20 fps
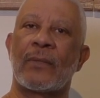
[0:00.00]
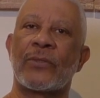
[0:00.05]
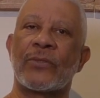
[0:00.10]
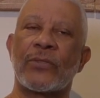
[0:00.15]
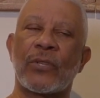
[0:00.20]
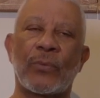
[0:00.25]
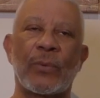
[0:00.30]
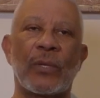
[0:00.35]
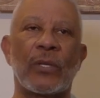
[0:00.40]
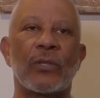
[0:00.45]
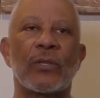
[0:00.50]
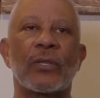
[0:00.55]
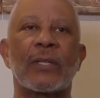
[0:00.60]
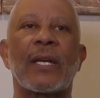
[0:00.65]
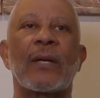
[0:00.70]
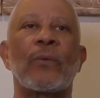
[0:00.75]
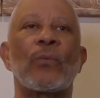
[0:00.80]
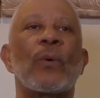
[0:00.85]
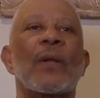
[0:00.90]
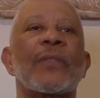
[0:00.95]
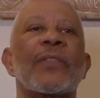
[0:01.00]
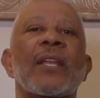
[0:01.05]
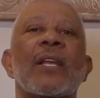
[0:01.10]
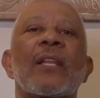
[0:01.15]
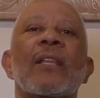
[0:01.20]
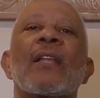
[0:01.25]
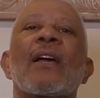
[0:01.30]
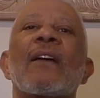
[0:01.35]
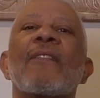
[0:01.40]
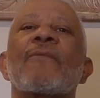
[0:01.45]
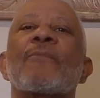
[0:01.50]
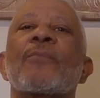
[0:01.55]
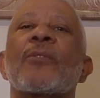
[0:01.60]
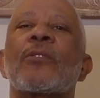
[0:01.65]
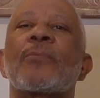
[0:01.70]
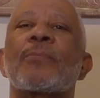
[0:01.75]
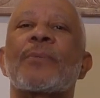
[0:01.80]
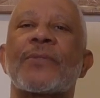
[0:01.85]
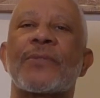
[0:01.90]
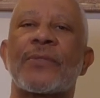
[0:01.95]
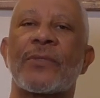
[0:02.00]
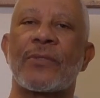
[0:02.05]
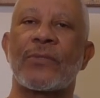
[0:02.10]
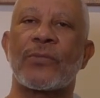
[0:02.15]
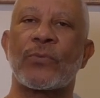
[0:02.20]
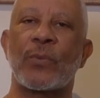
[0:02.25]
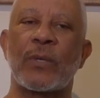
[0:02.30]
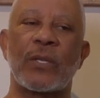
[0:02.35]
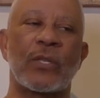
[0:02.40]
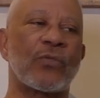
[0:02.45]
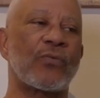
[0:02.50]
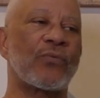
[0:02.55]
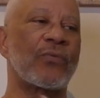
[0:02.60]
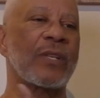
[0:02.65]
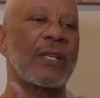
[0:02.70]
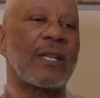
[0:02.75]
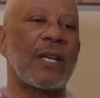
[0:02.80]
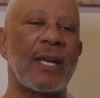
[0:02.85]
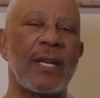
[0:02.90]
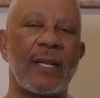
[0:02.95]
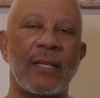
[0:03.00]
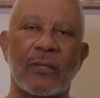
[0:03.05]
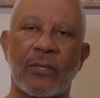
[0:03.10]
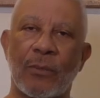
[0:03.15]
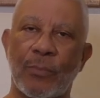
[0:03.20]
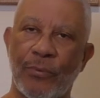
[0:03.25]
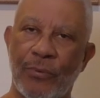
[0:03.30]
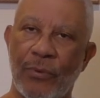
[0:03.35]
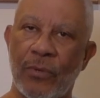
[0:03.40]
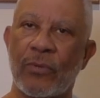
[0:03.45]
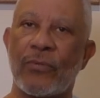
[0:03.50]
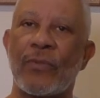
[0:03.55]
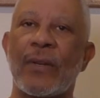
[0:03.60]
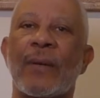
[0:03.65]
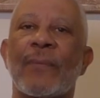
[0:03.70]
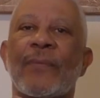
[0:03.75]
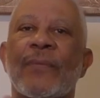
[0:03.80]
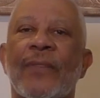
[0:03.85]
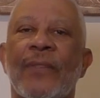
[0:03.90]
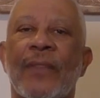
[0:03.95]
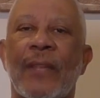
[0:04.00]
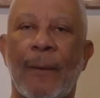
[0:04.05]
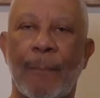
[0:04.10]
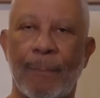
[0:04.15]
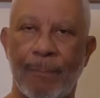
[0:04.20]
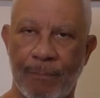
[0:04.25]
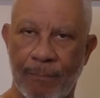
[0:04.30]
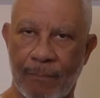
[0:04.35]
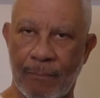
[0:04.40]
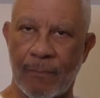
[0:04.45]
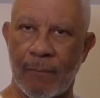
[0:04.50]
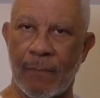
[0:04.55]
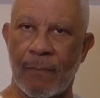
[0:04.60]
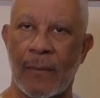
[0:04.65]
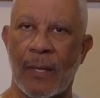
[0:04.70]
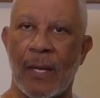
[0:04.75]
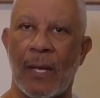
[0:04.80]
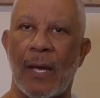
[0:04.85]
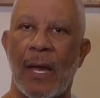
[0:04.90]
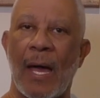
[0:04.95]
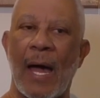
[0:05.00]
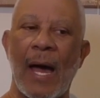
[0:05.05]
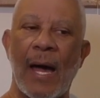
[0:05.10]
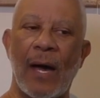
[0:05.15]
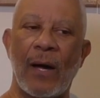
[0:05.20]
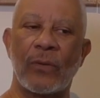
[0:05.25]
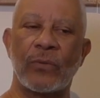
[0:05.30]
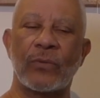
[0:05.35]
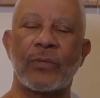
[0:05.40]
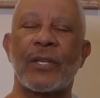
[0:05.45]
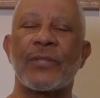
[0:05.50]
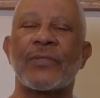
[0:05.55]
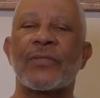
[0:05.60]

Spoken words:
So we look at what their life purpose is. We create the program for them. How